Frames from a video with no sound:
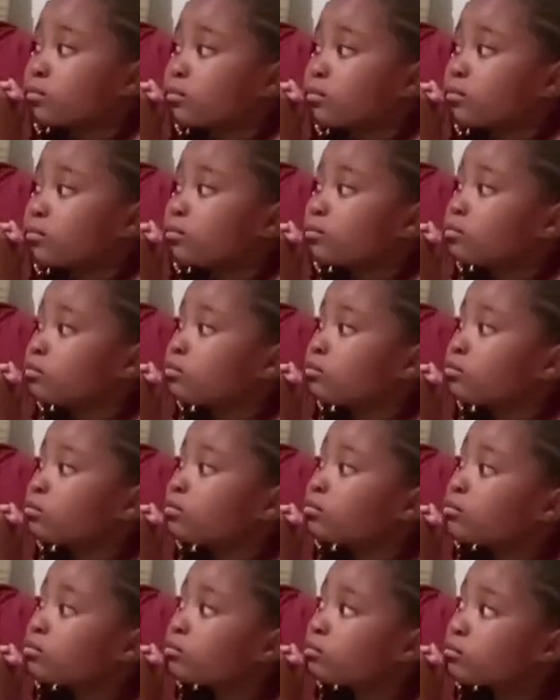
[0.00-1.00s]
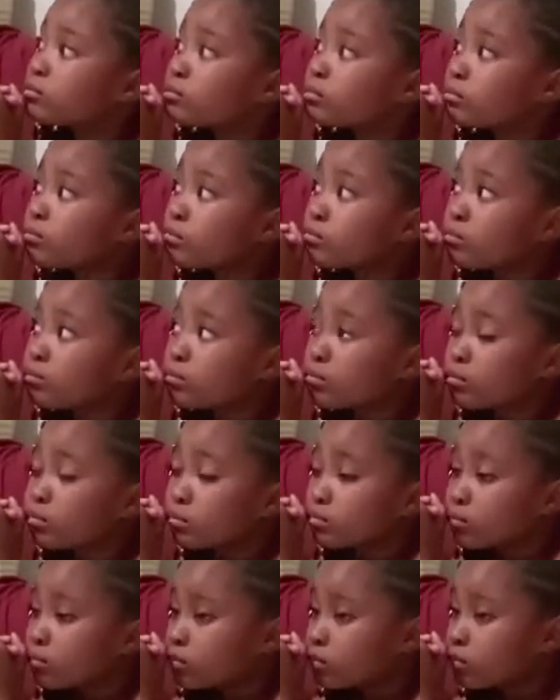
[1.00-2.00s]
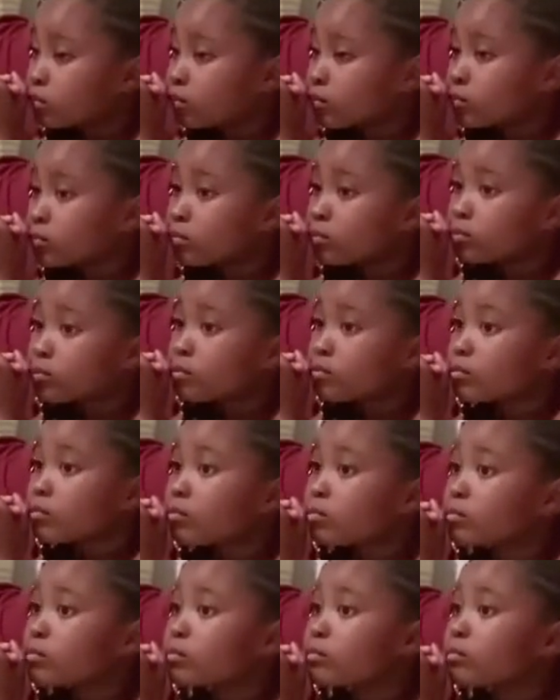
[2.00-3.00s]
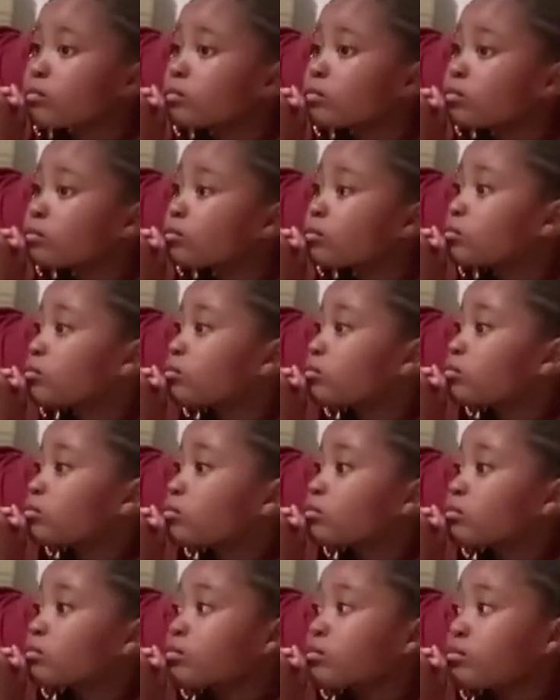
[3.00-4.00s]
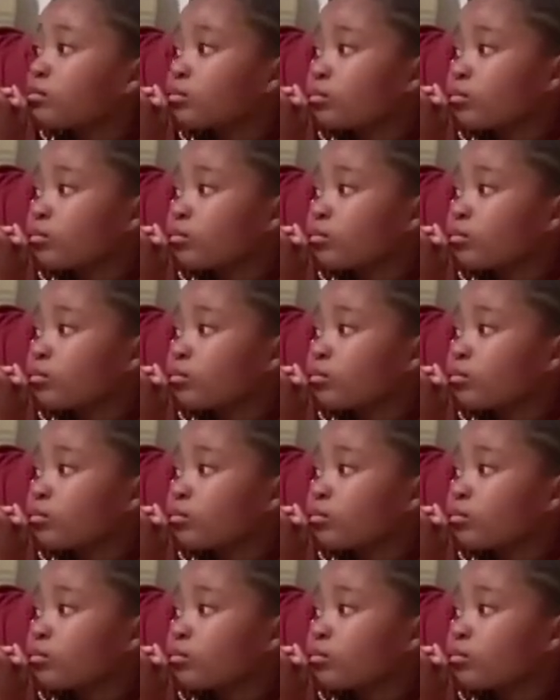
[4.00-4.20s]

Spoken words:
(not speaking)